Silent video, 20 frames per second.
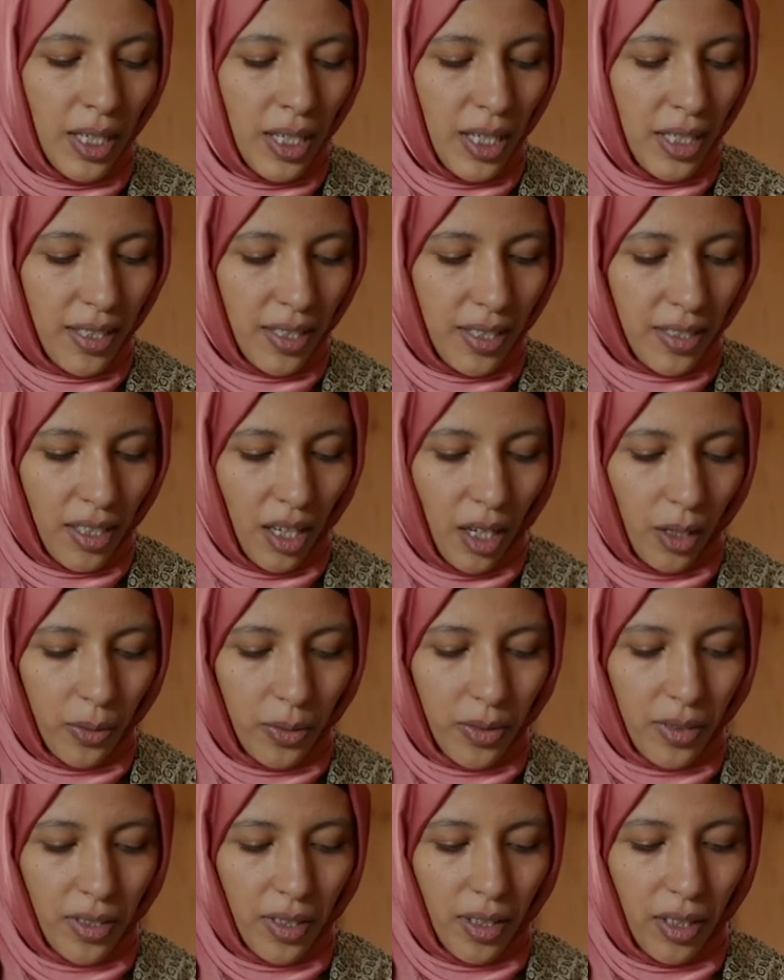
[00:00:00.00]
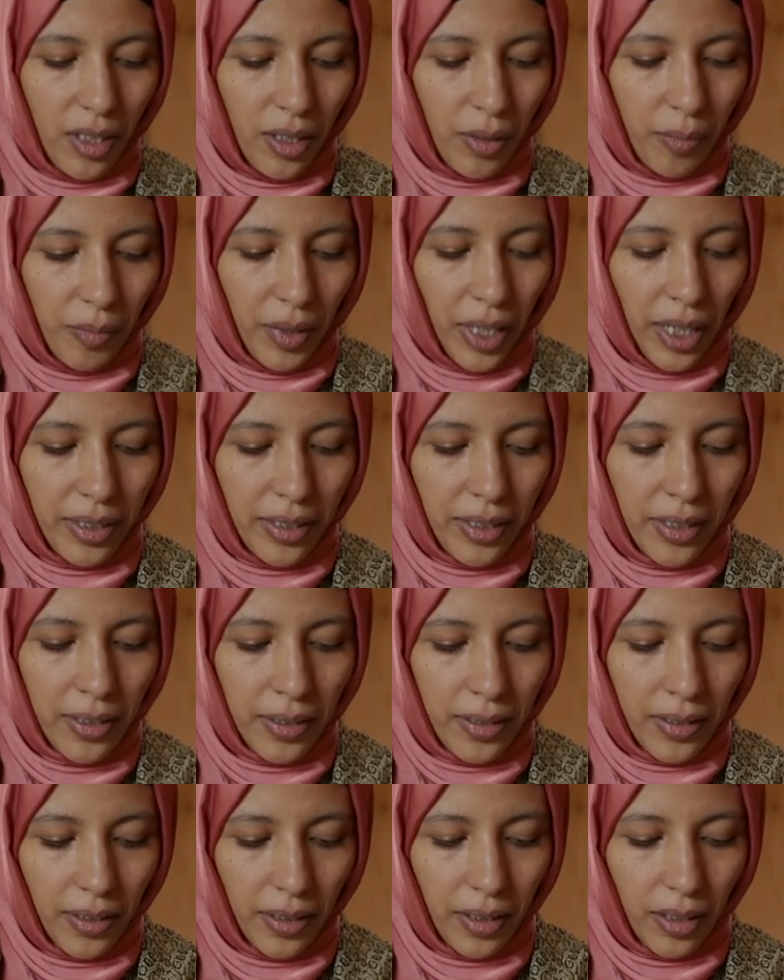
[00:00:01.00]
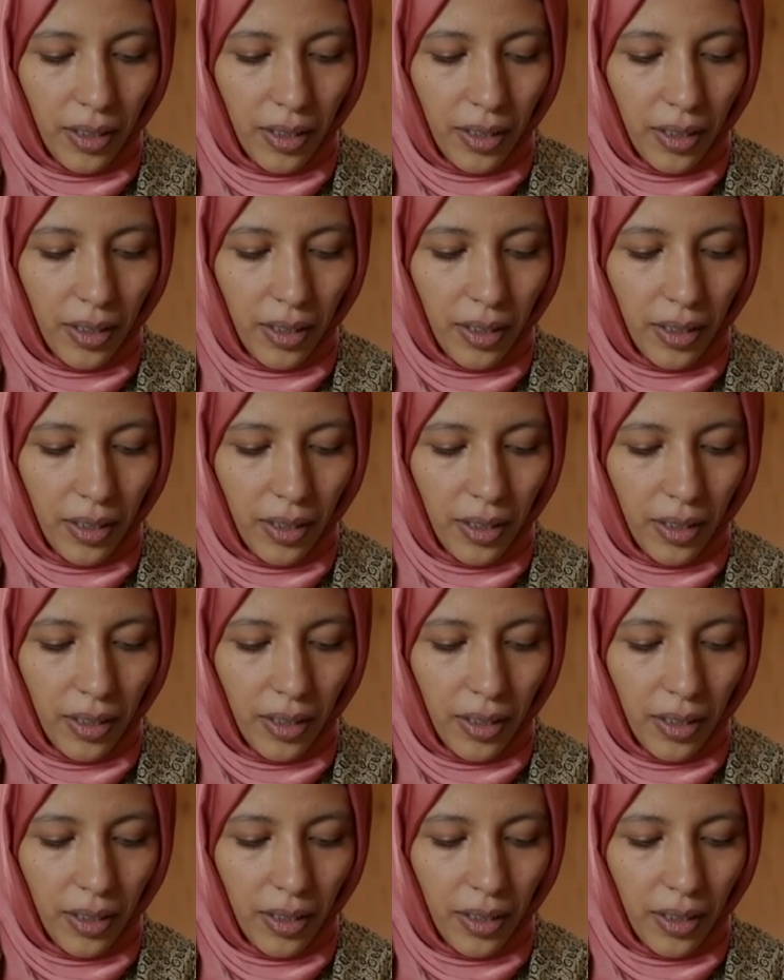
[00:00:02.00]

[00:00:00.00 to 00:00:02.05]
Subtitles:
It's a sound hadith.